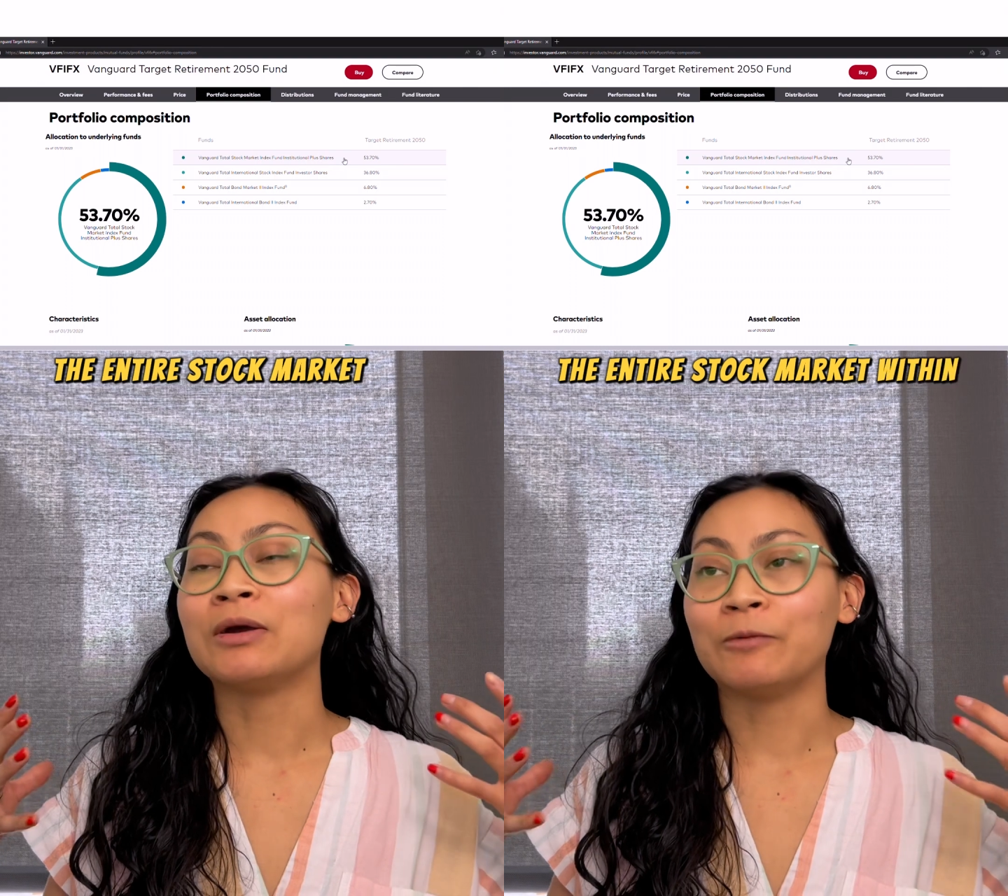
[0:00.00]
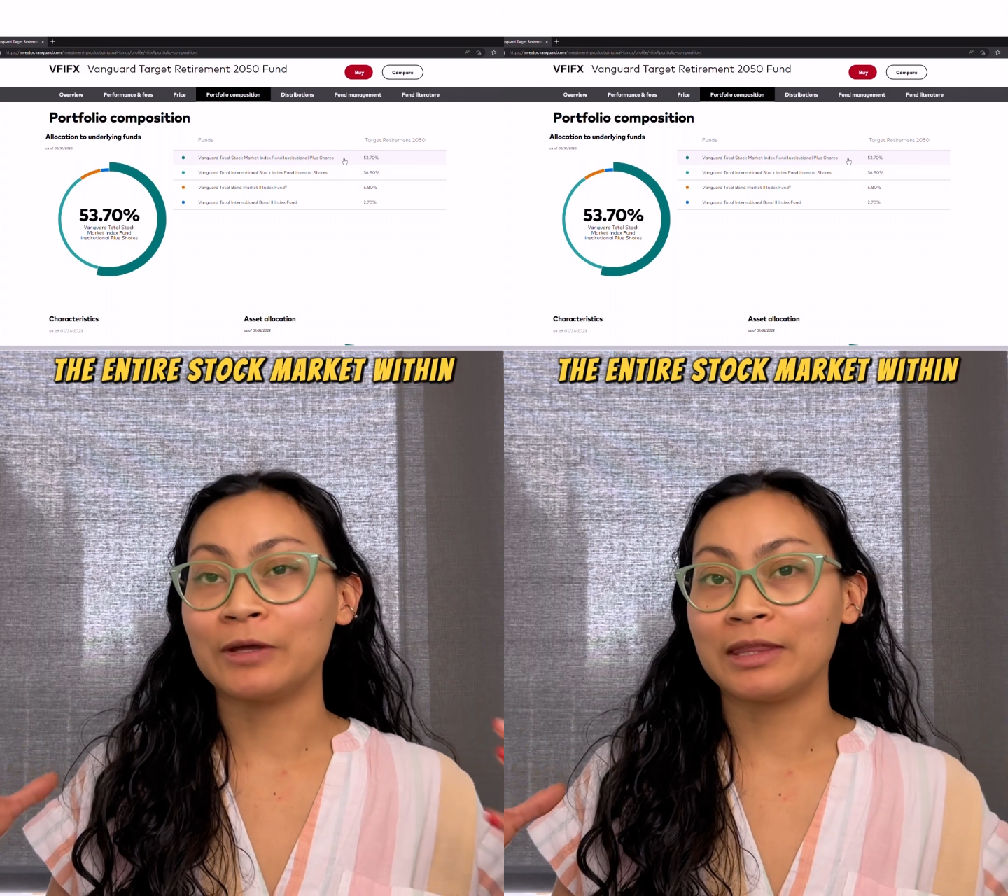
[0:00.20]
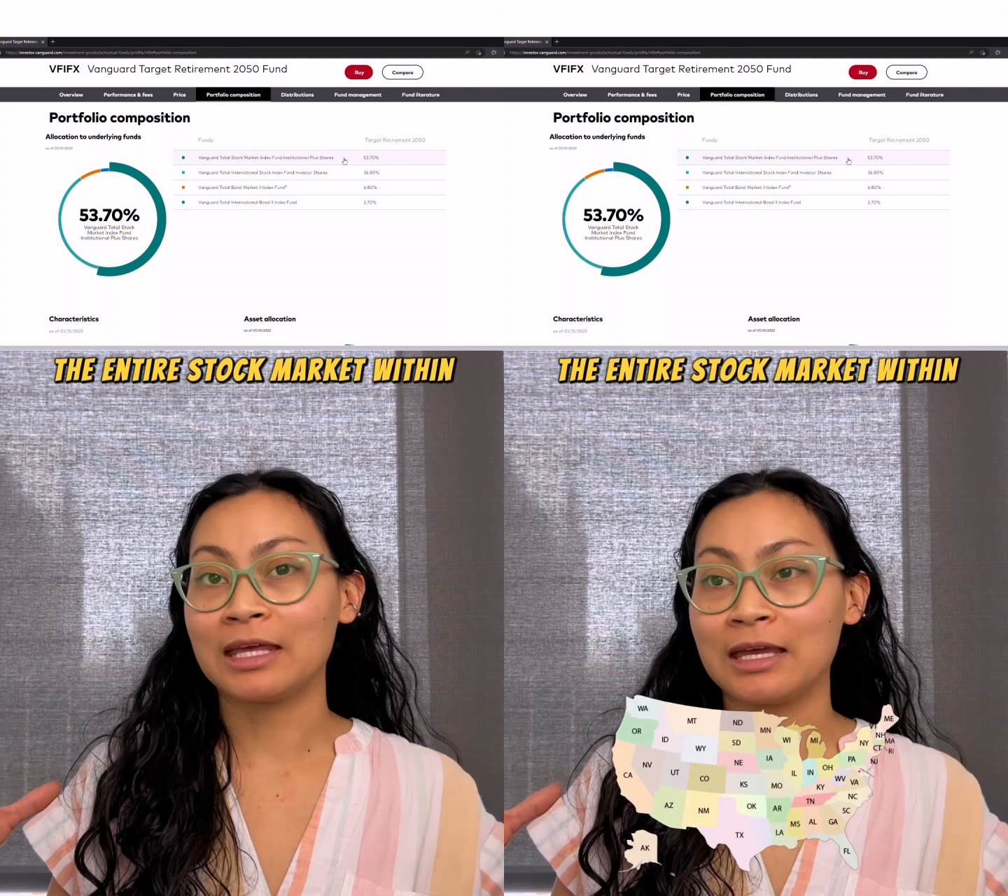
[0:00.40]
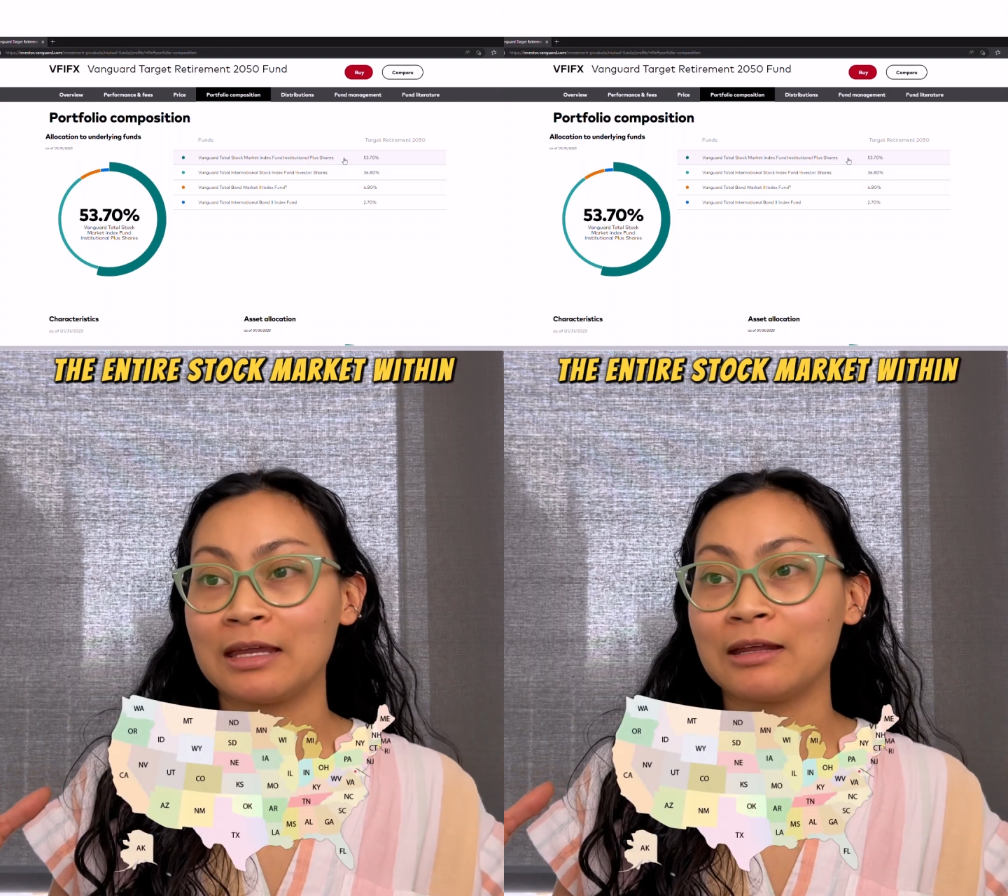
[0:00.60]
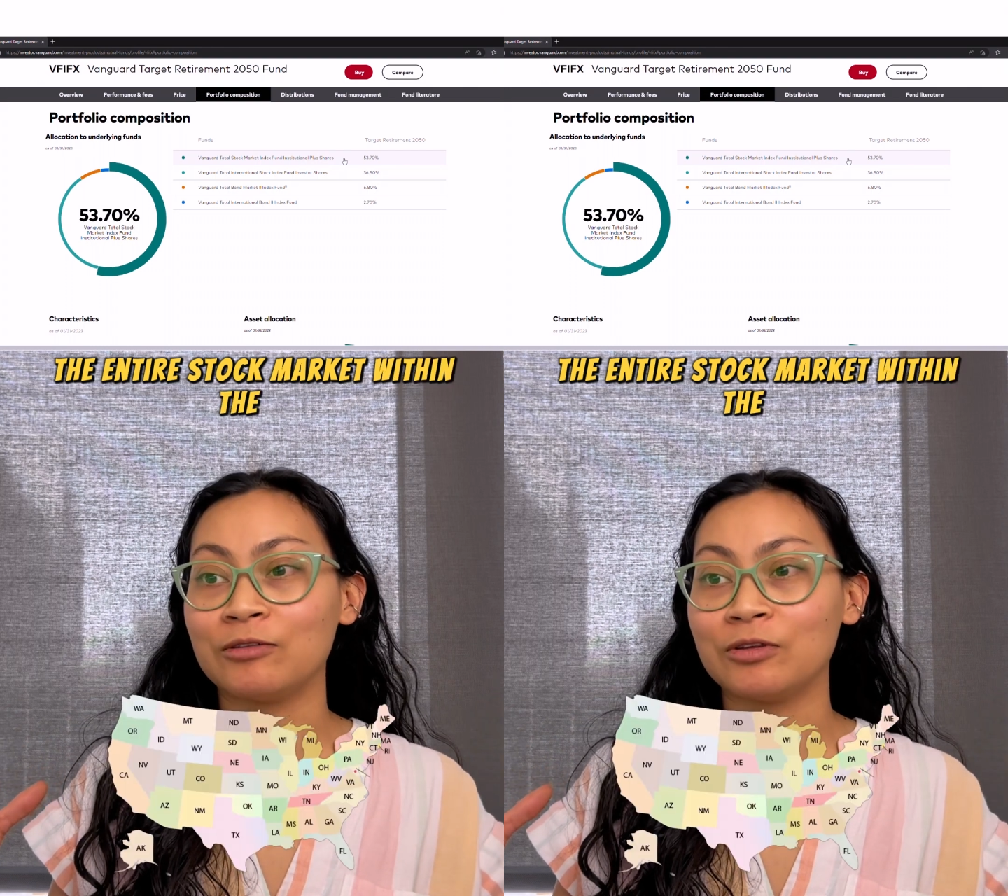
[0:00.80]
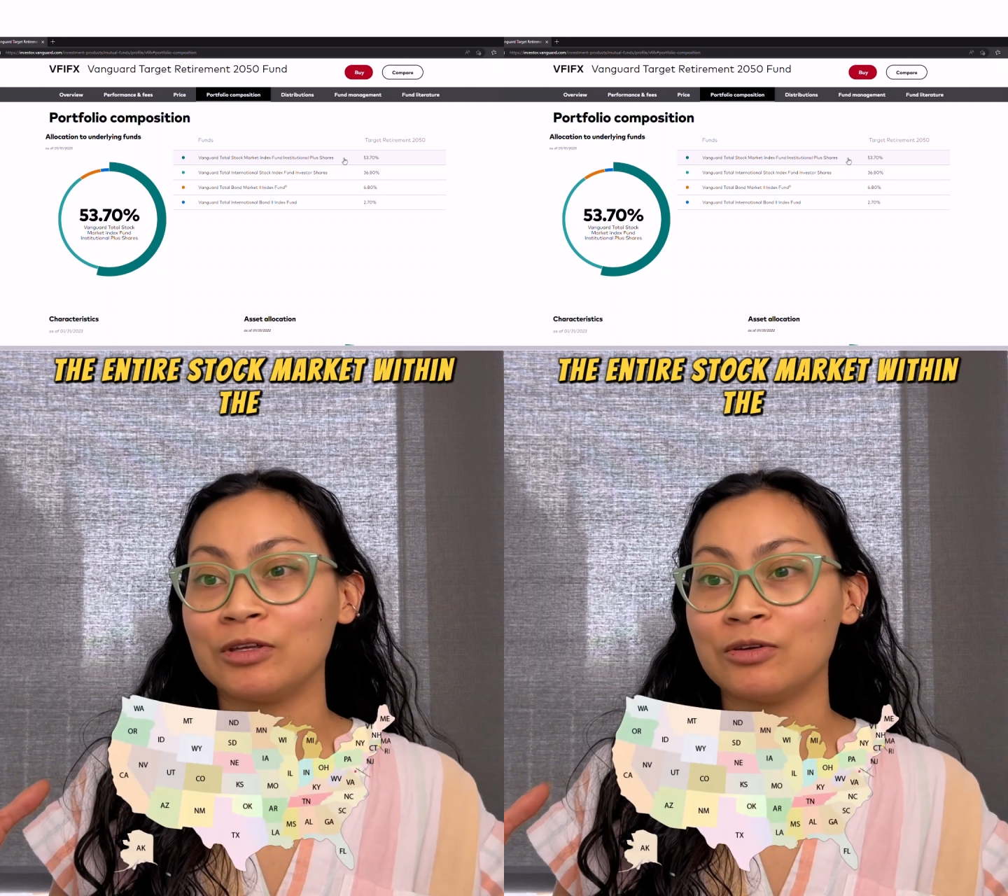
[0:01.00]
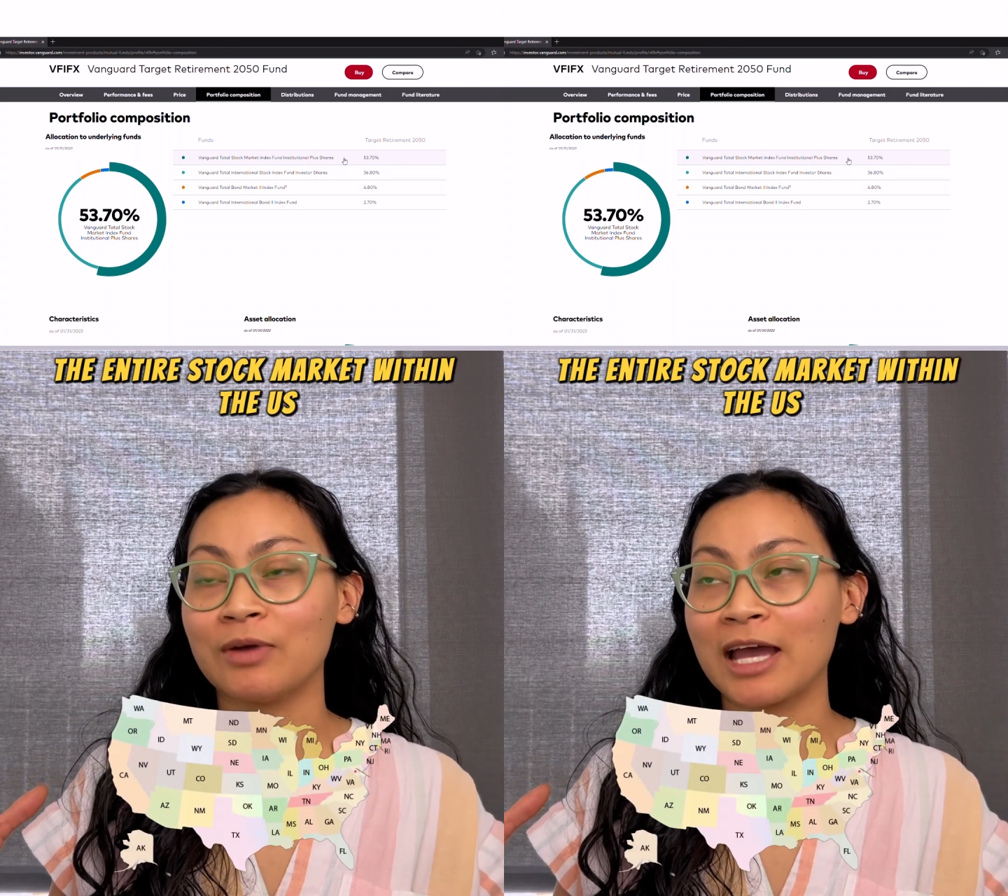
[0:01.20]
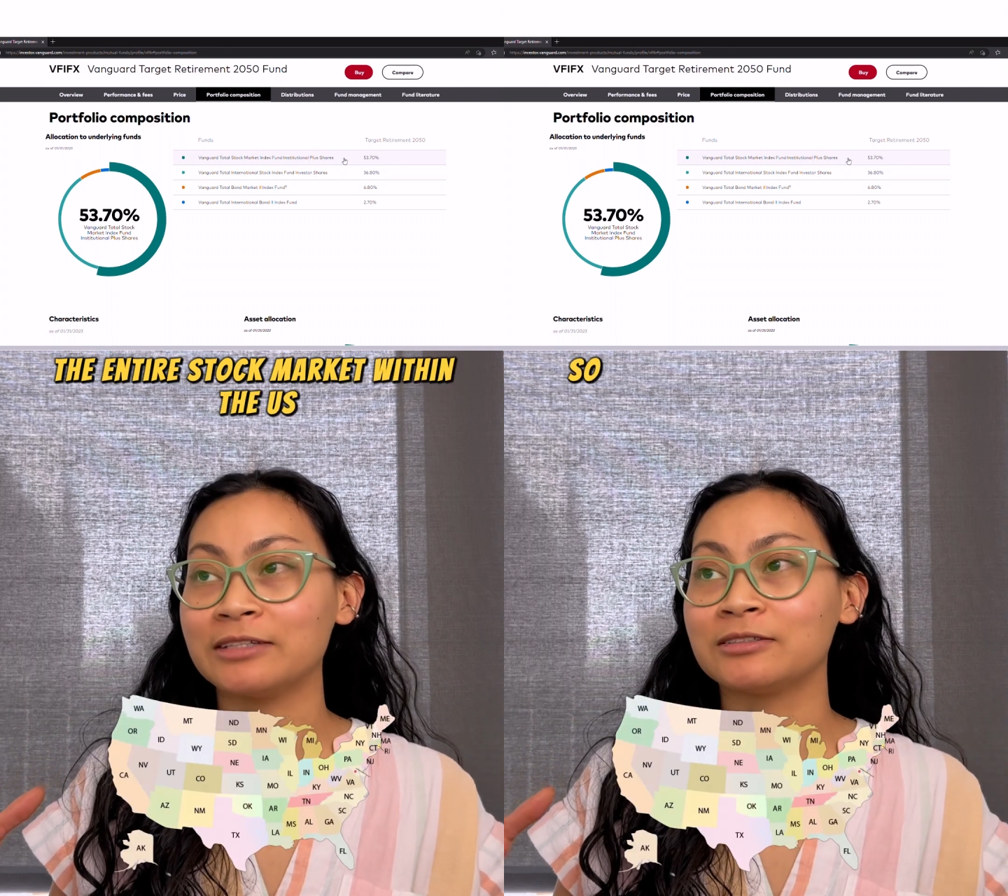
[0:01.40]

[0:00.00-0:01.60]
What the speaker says: within the US.